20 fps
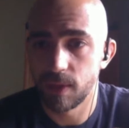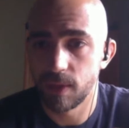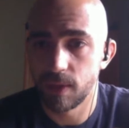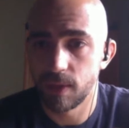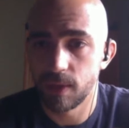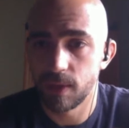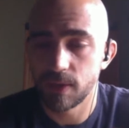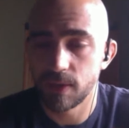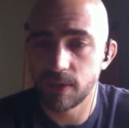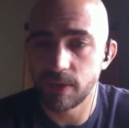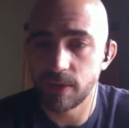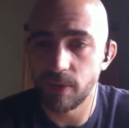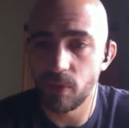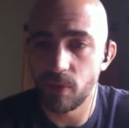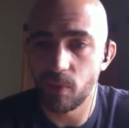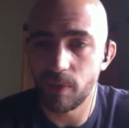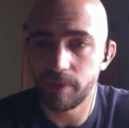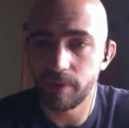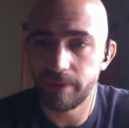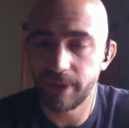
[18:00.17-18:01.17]
so
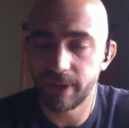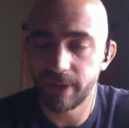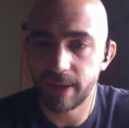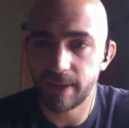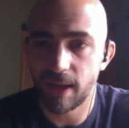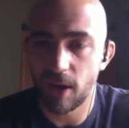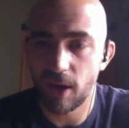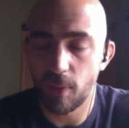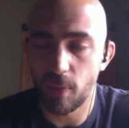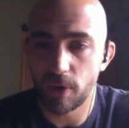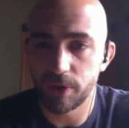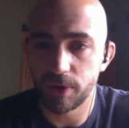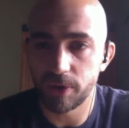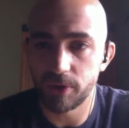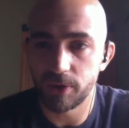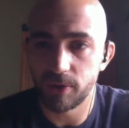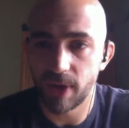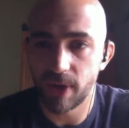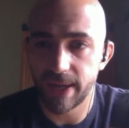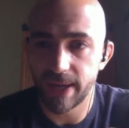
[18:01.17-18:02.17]
one thing that I wanted
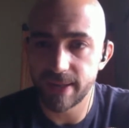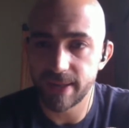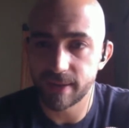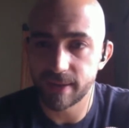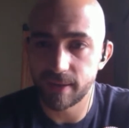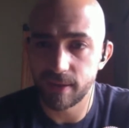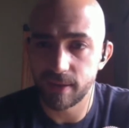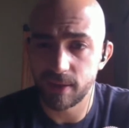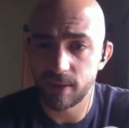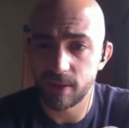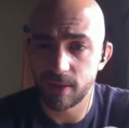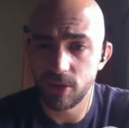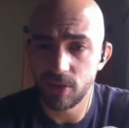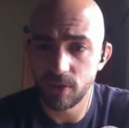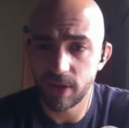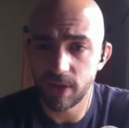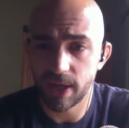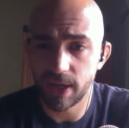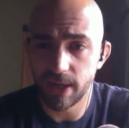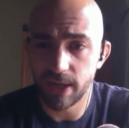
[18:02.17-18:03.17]
to ask you
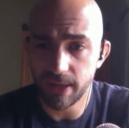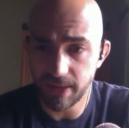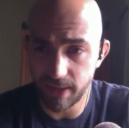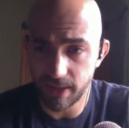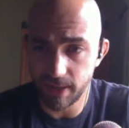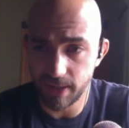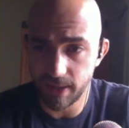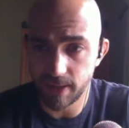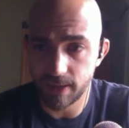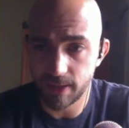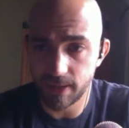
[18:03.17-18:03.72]
guys is